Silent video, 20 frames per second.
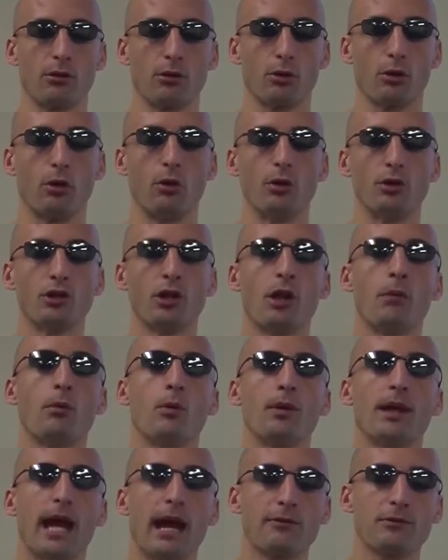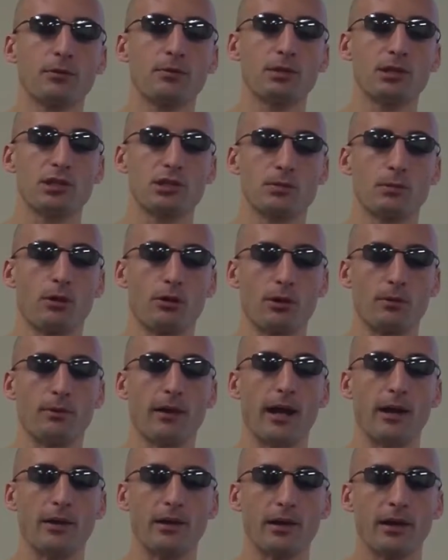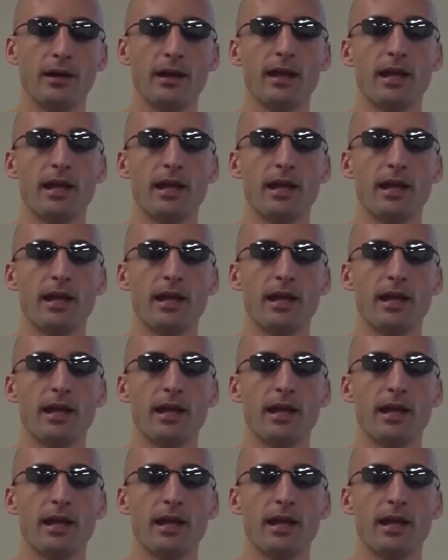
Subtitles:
goals, but we have to be smart about it.